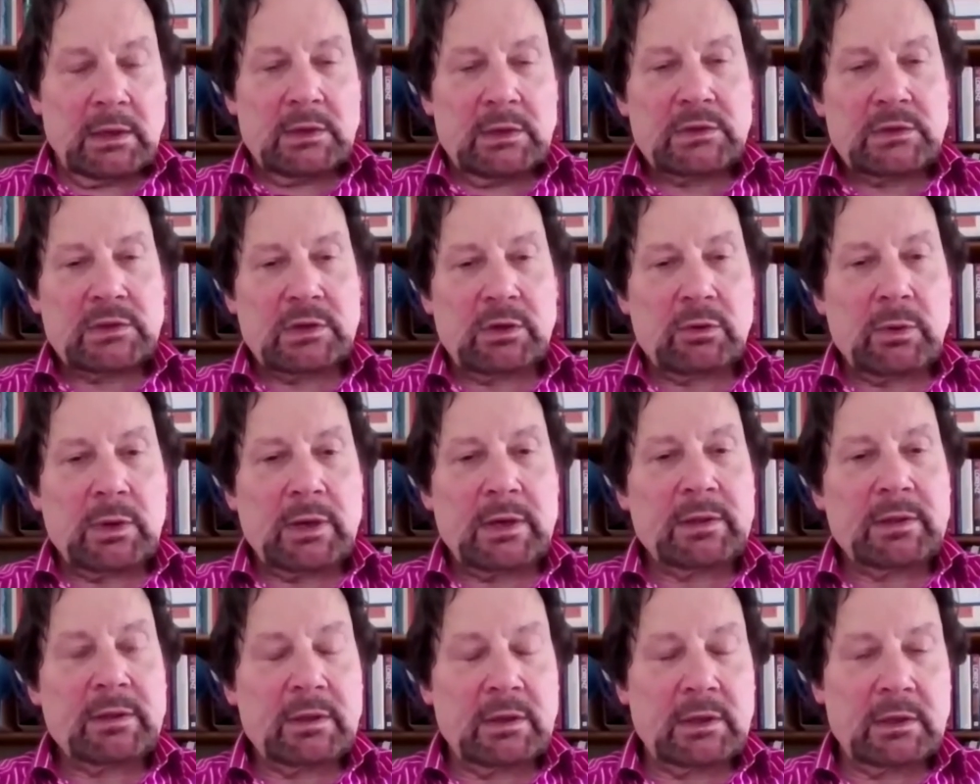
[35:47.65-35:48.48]
So
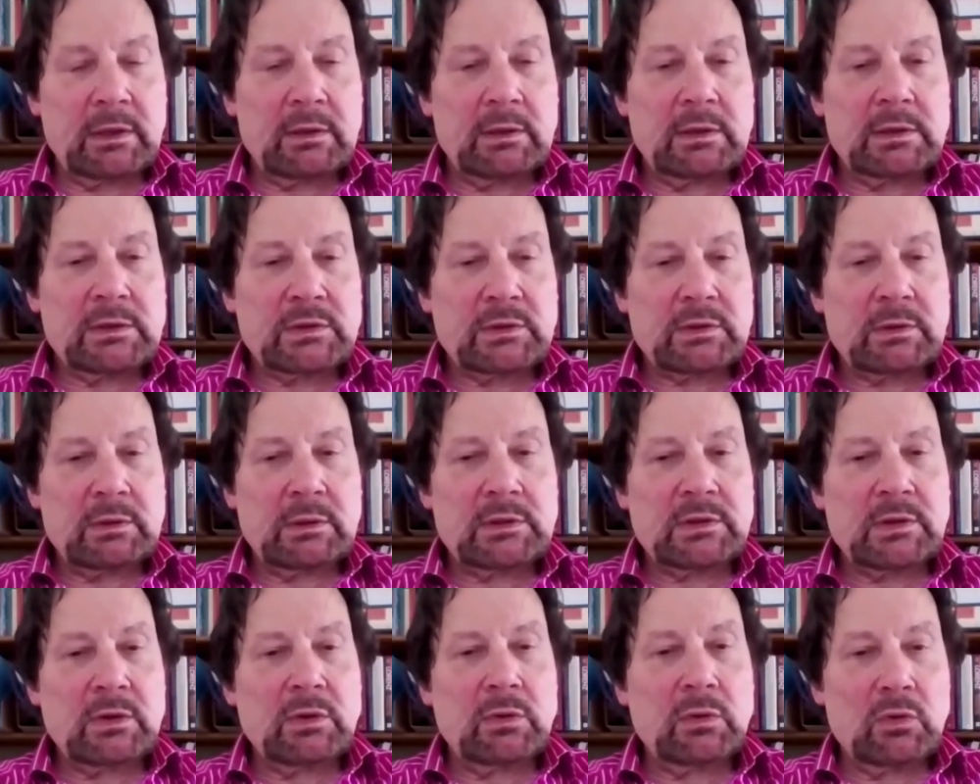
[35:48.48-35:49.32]
I think there's,
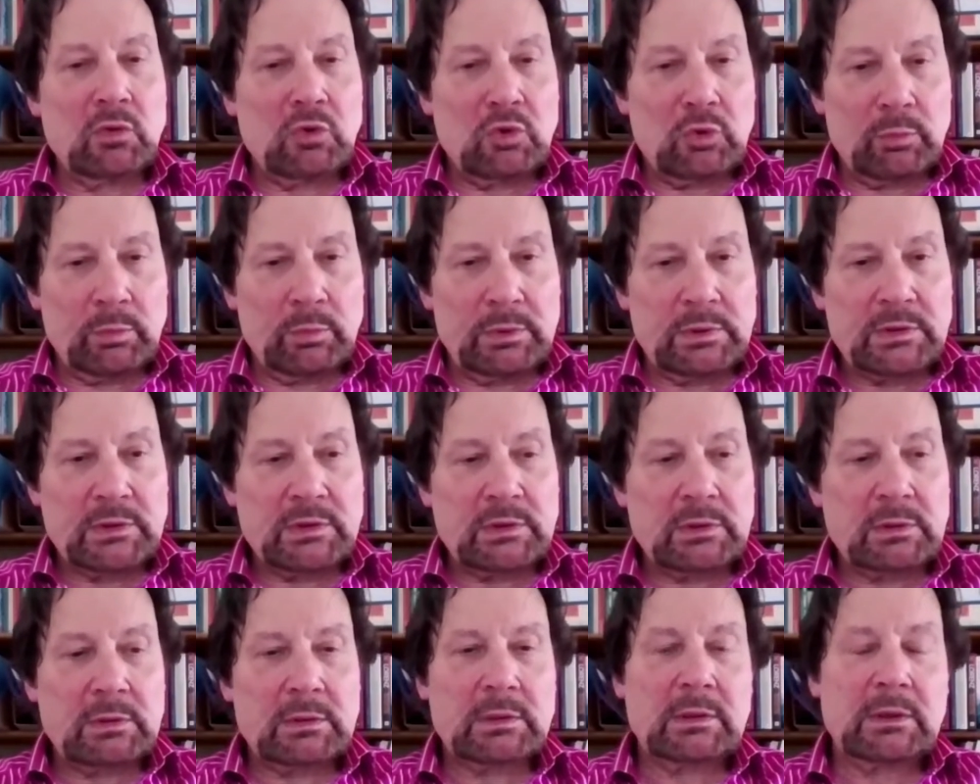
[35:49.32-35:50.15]
there's
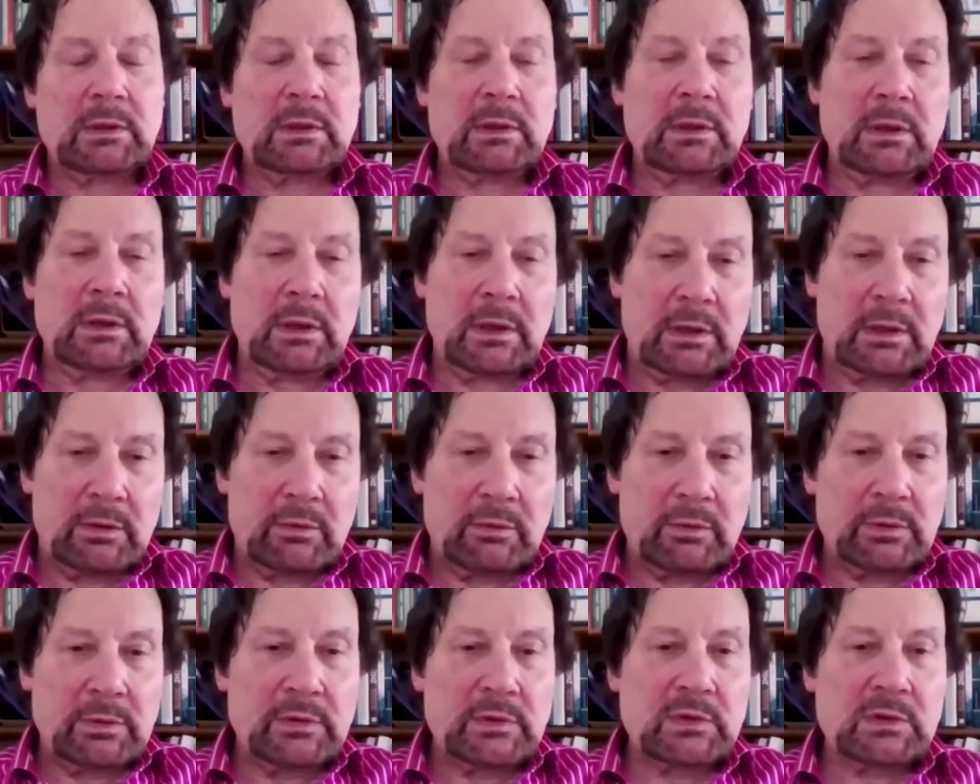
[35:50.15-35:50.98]
enormous
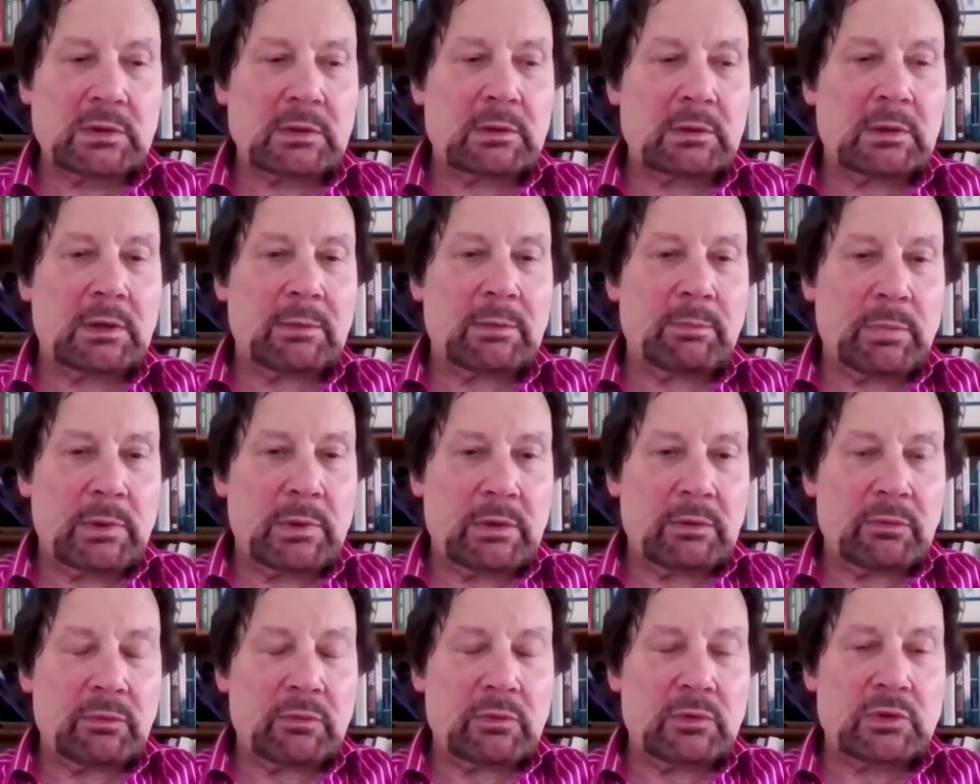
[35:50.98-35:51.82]
ignorance
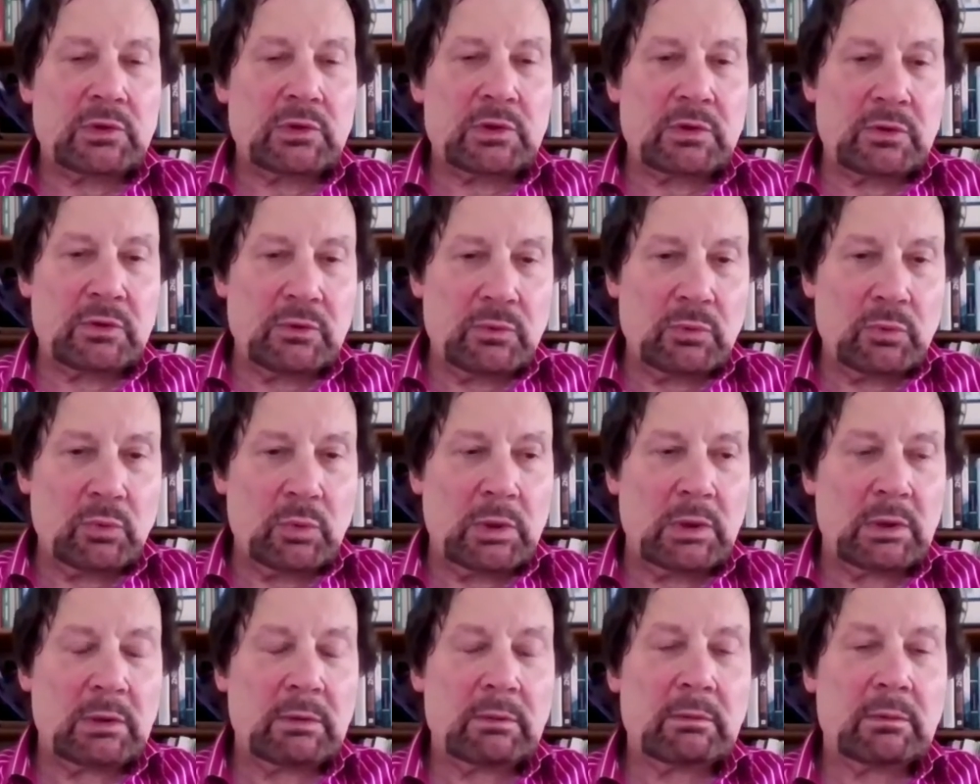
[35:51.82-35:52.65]
about the
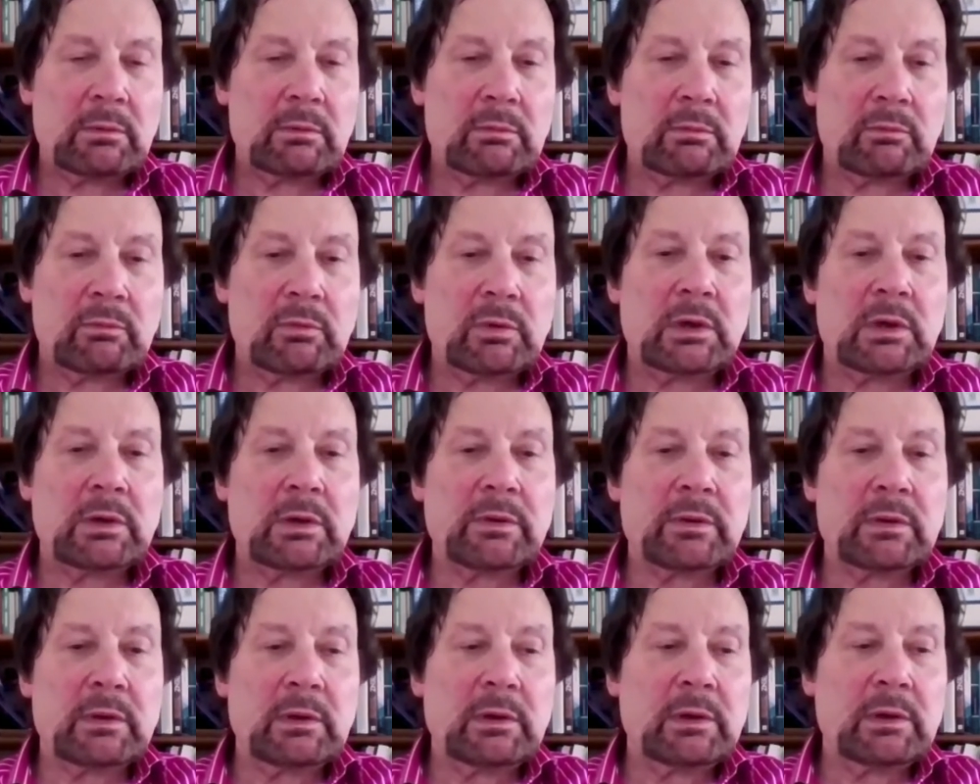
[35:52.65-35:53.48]
true,
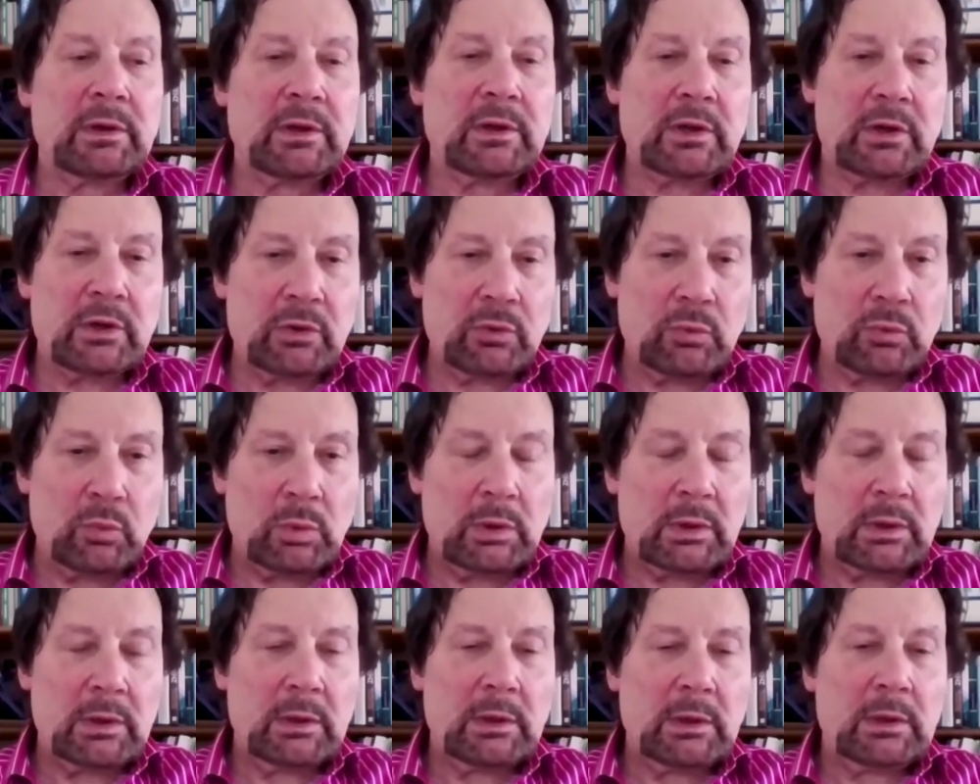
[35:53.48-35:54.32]
rather
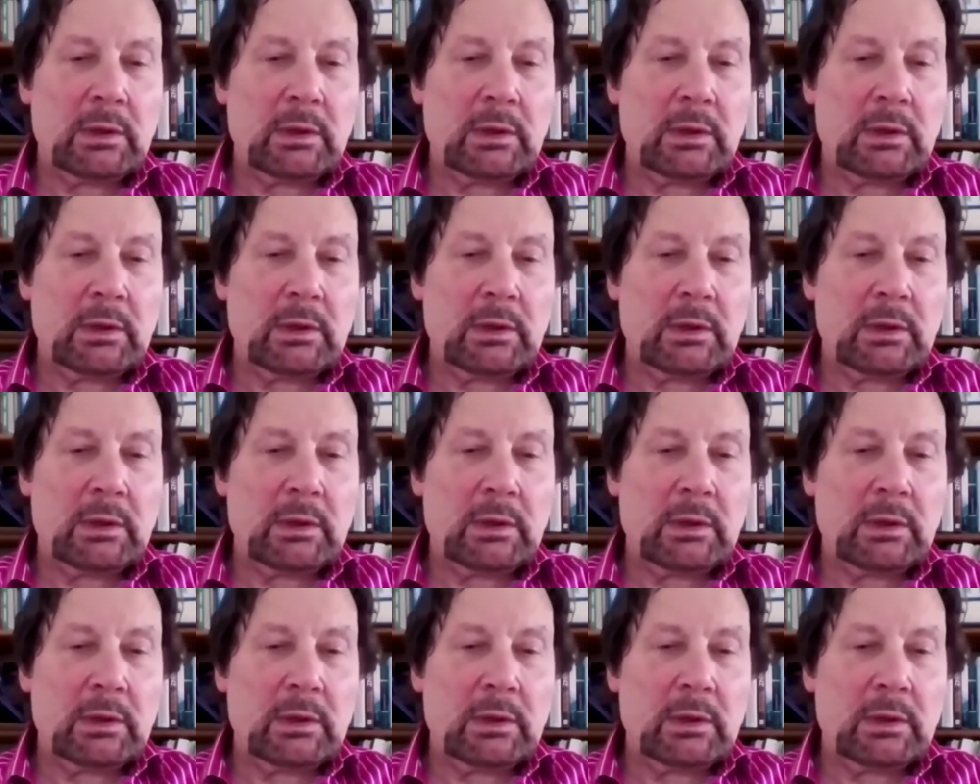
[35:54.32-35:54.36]
low